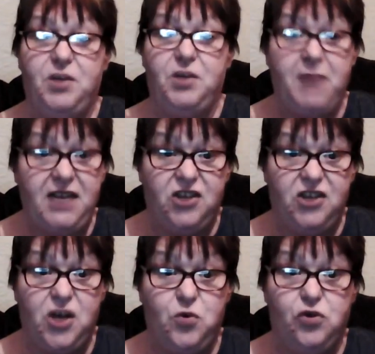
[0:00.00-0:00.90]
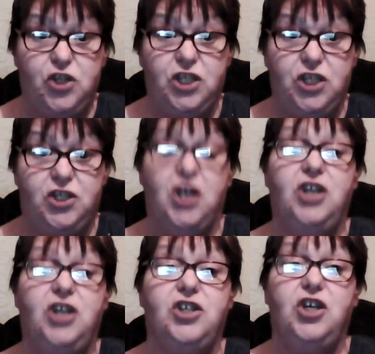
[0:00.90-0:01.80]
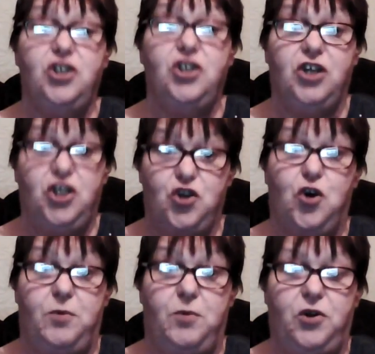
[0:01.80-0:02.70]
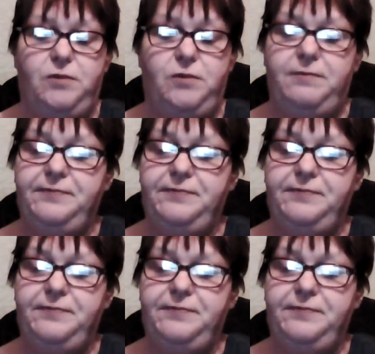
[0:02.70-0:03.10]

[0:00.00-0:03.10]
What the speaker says: You make the donuts as normal,